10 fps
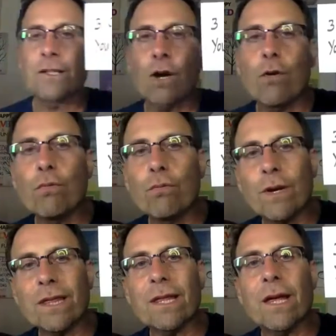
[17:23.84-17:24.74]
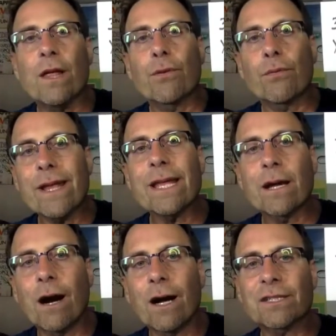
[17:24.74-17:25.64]
go with 3
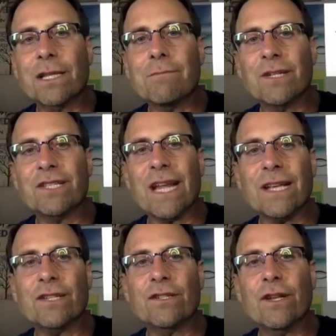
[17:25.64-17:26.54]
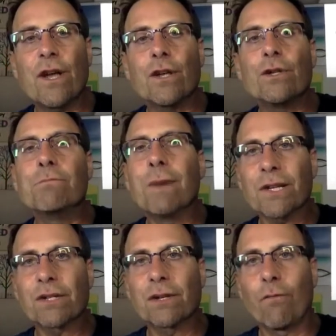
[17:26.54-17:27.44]
costly mistakes you
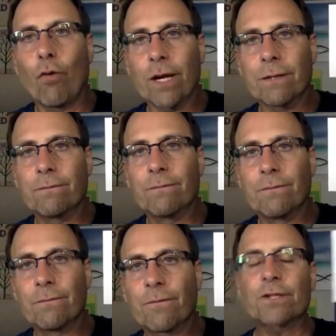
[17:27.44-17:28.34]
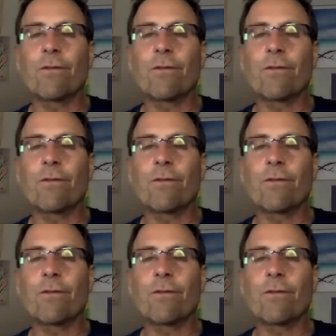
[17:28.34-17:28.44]
must avoid. First of